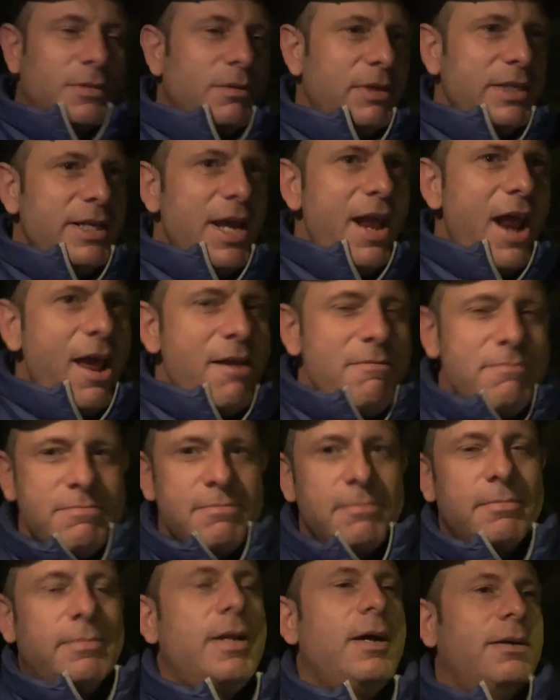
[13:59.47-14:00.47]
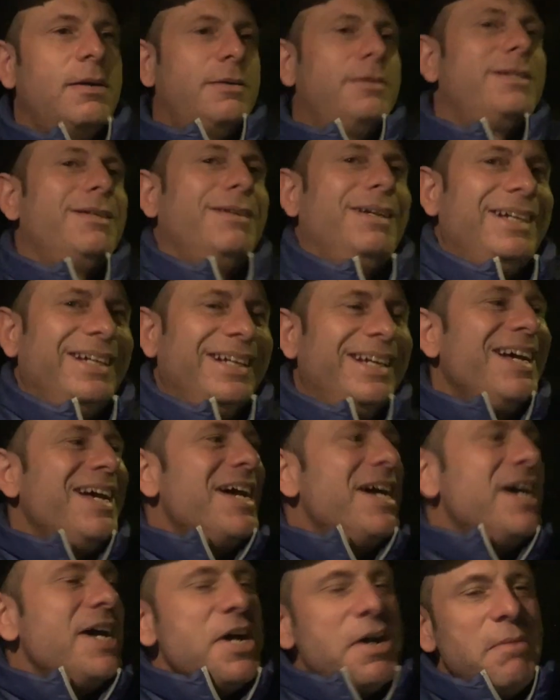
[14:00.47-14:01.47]
We did it! No,
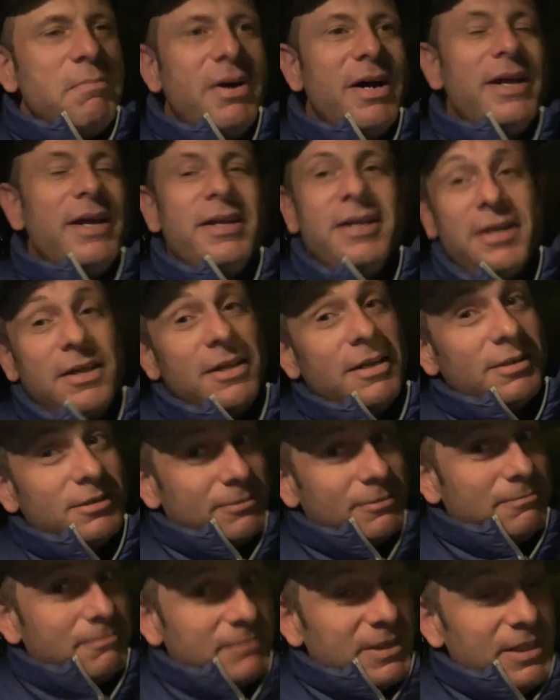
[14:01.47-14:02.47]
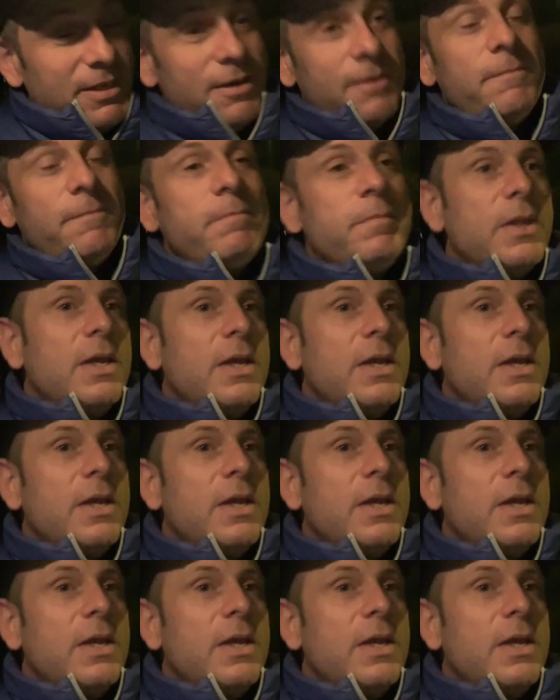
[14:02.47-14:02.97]
but, you know,